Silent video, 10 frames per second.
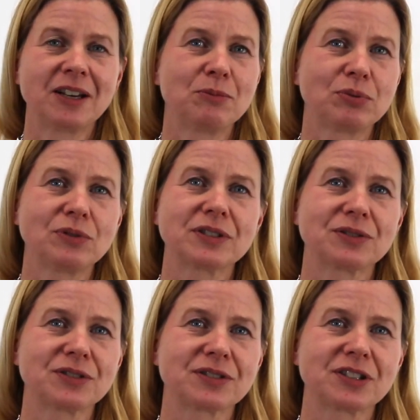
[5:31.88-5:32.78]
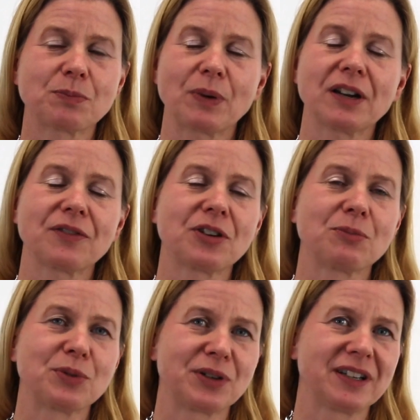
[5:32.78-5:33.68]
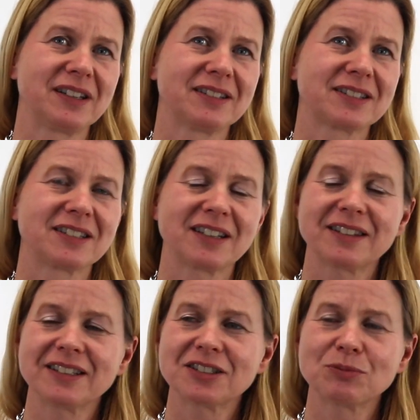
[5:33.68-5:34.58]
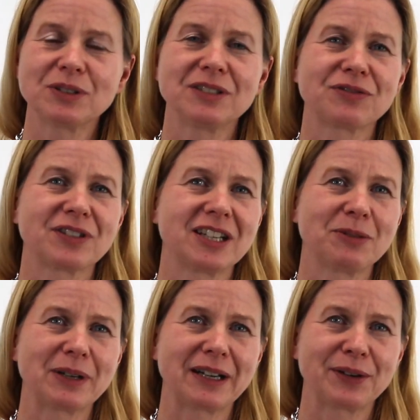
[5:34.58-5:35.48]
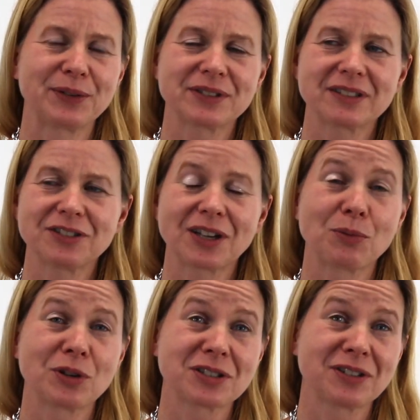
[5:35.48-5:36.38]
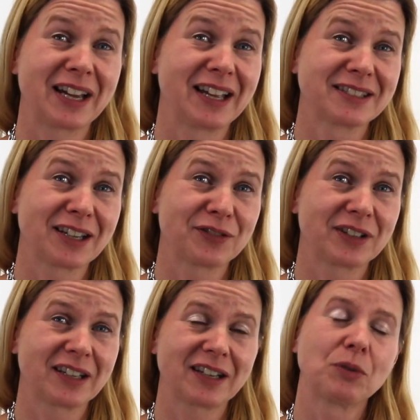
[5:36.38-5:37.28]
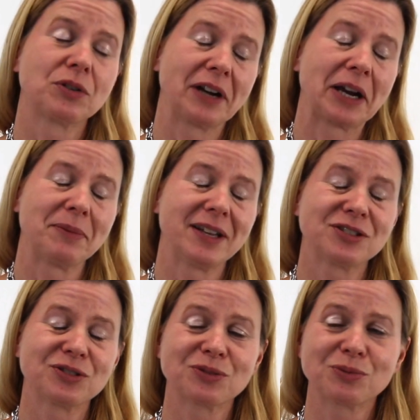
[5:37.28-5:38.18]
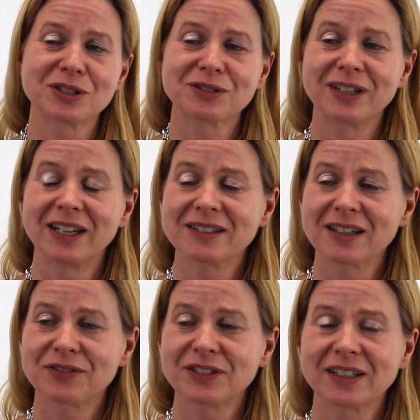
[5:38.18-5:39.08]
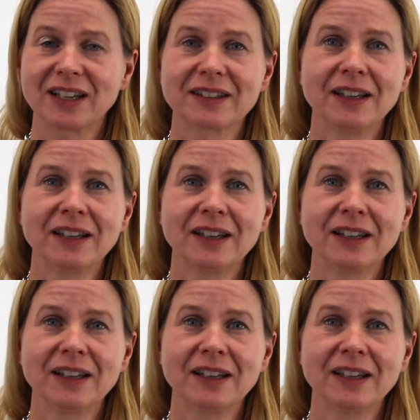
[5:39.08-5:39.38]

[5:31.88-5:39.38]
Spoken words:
poo is also, it's part of your body. It's nothing to be afraid about. You can wash your hands after that. I would recommend you to wash your hands after that.